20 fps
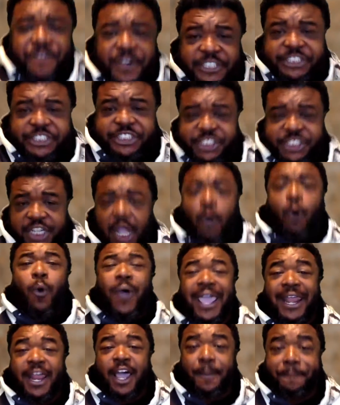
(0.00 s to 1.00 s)
for
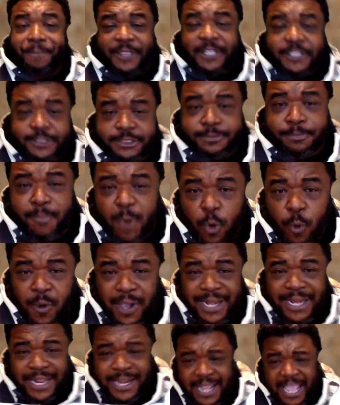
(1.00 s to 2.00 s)
showing up this
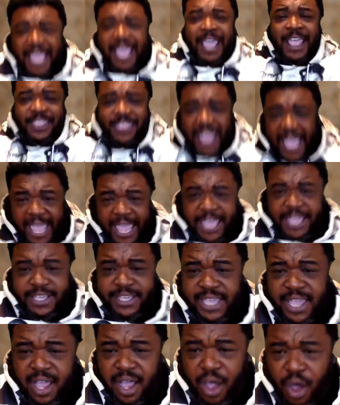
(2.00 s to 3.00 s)
morning.
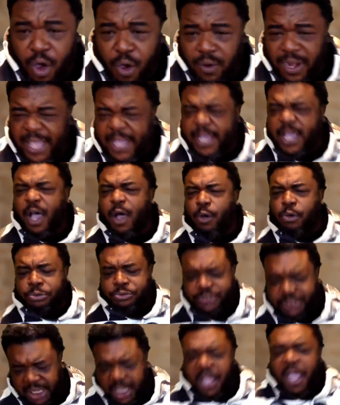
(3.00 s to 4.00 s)
Thank you, Holy
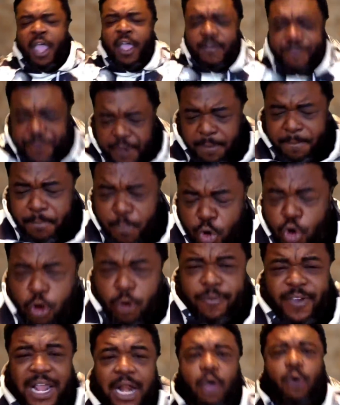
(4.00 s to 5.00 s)
Ghost, for
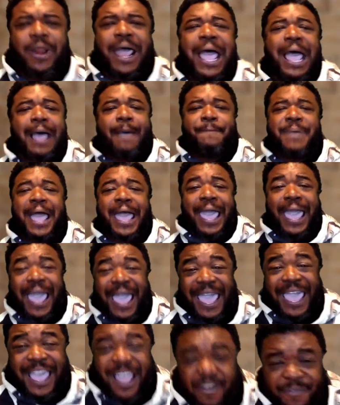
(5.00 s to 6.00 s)
moving on our
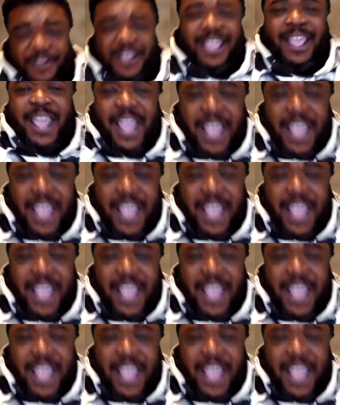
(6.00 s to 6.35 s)
behalf.